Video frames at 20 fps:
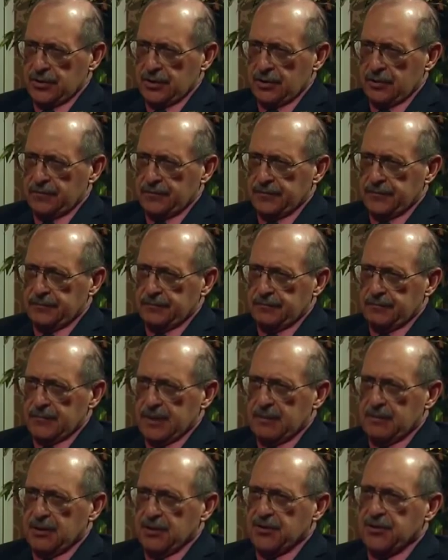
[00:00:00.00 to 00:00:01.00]
in there,
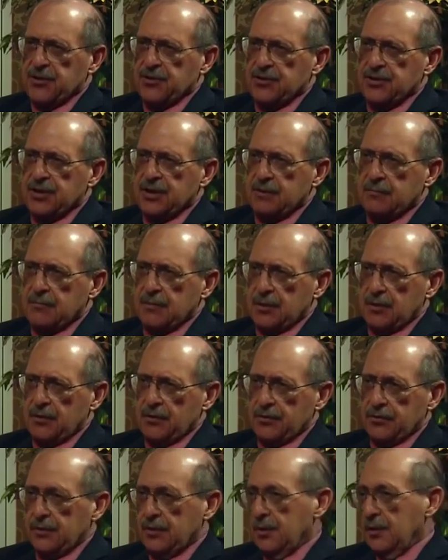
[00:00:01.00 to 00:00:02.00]
maybe 13
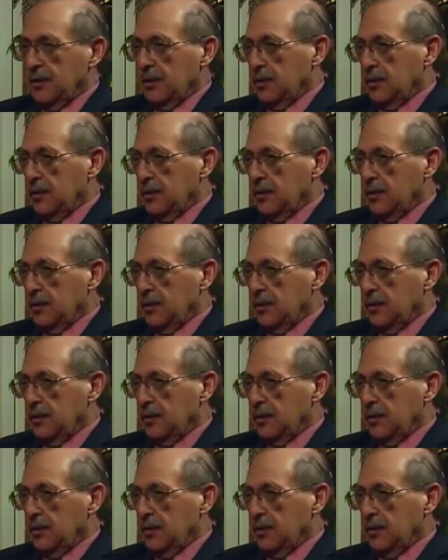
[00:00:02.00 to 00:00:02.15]
minerals.